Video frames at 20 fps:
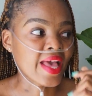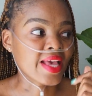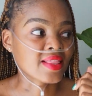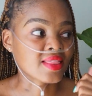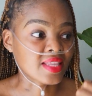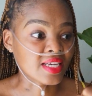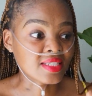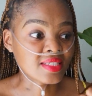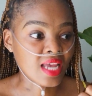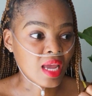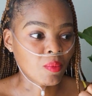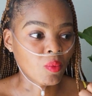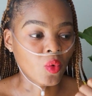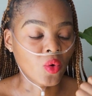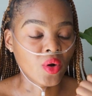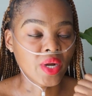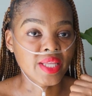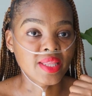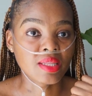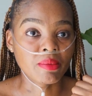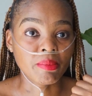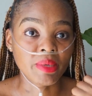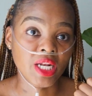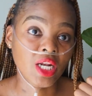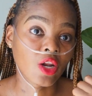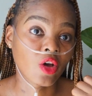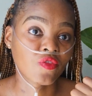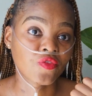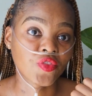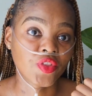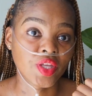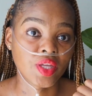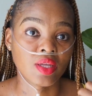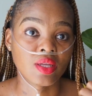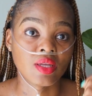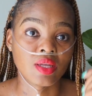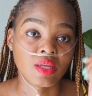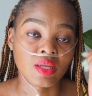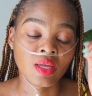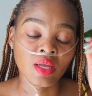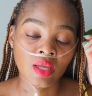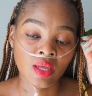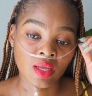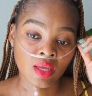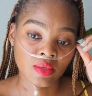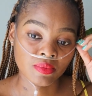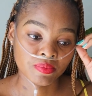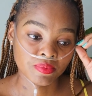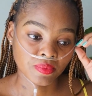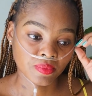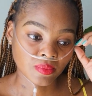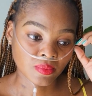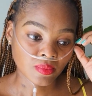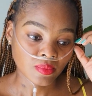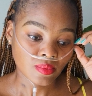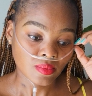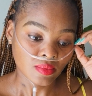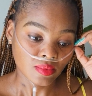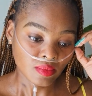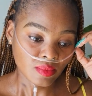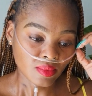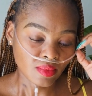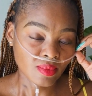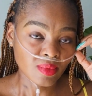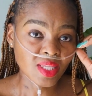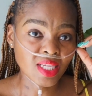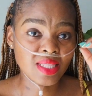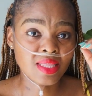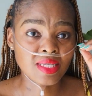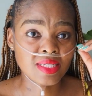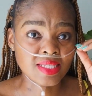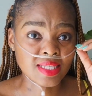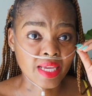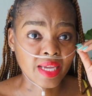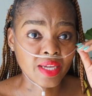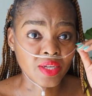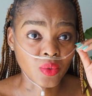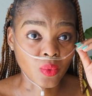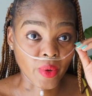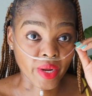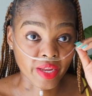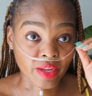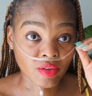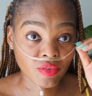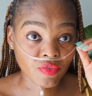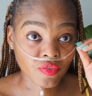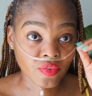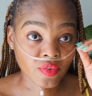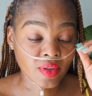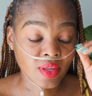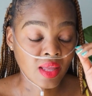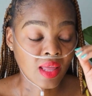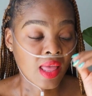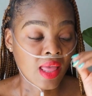at that time we're in the middle of the second wave.